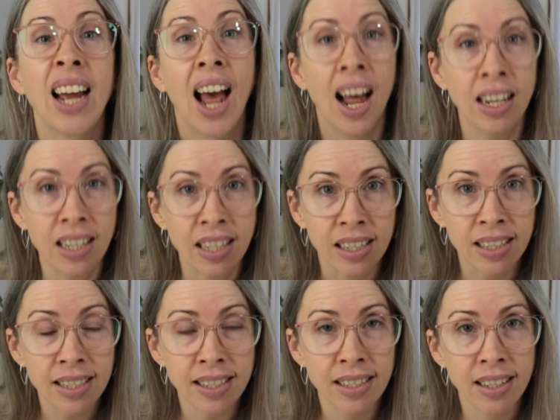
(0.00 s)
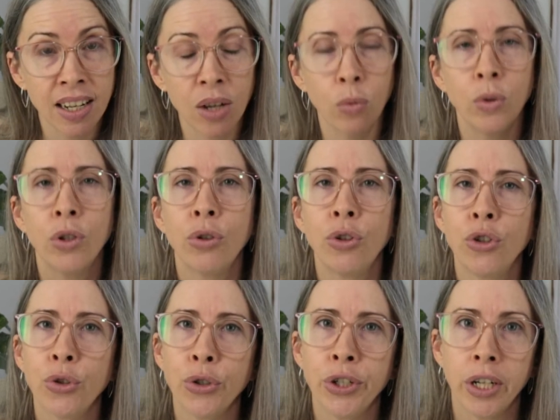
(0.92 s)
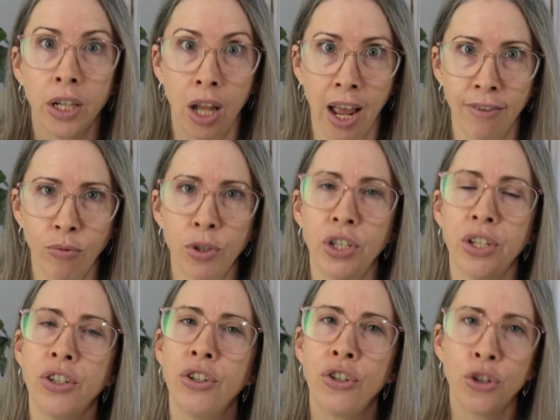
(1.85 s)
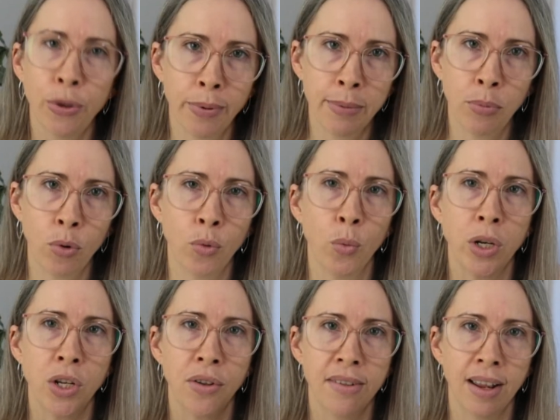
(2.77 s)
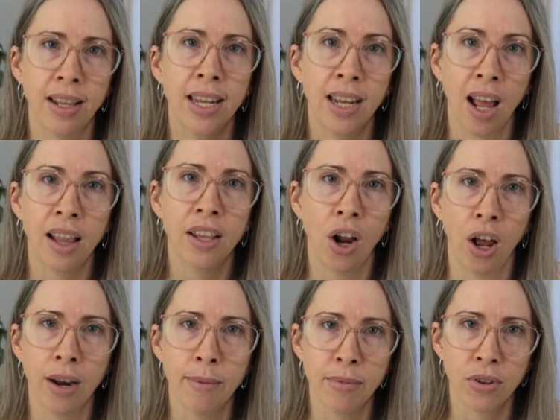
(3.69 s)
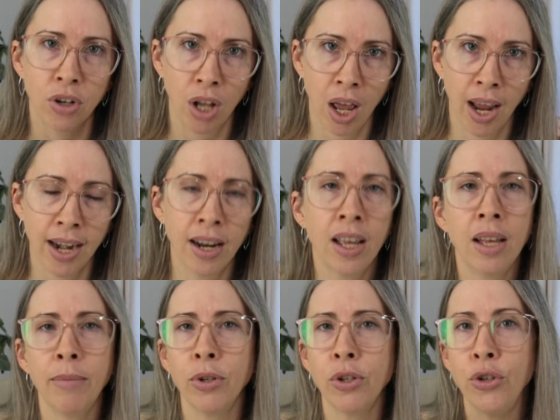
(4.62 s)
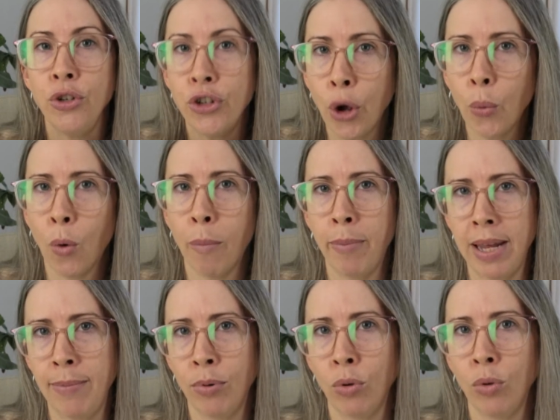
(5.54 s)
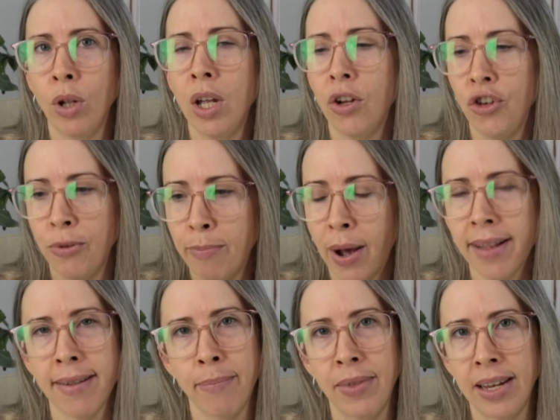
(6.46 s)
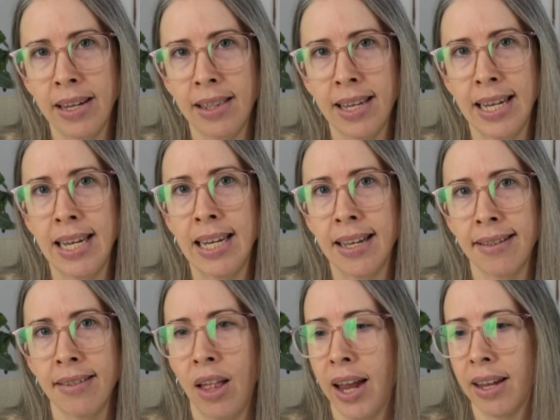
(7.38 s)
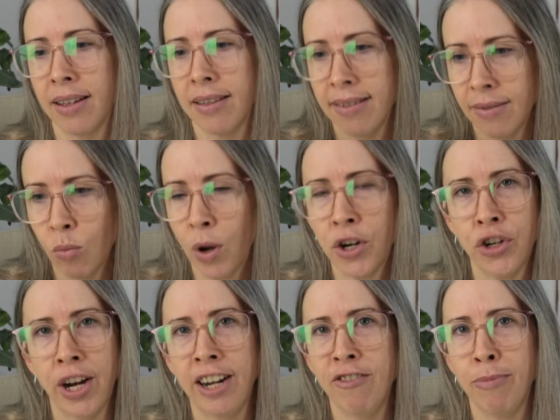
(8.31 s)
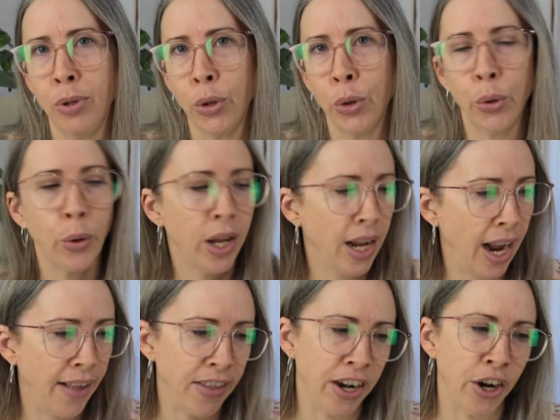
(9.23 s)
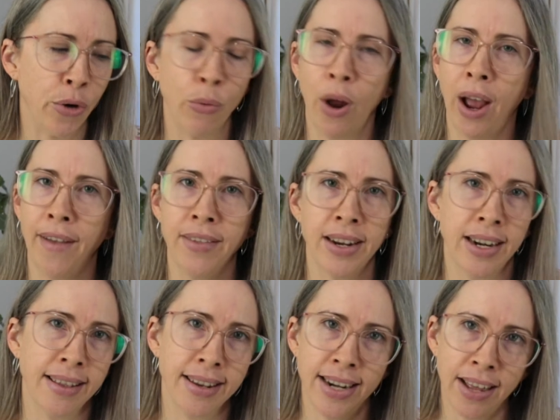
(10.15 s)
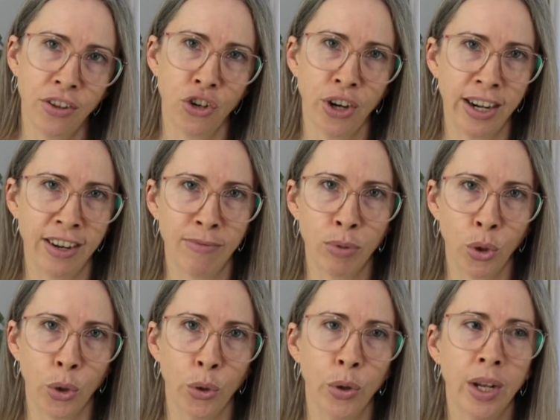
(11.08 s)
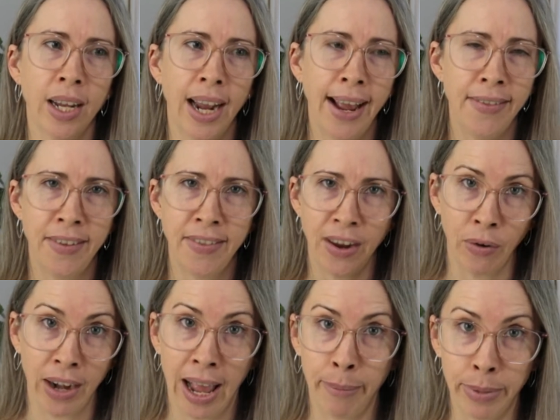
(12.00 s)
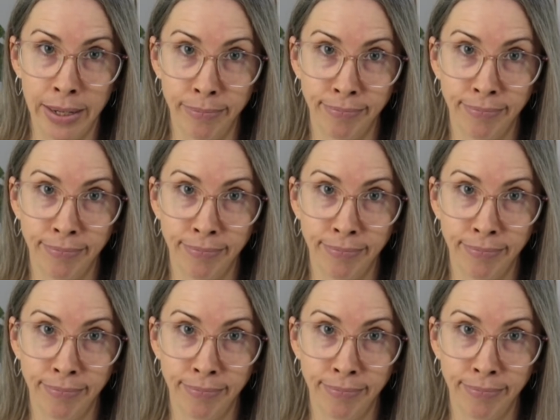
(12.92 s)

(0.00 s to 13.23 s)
colors will look true to life, which is super important when you're selling colored items online, because you don't want people to buy something thinking it's like one shade of blue and then it arrives and it's another shade of blue and then they're unhappy.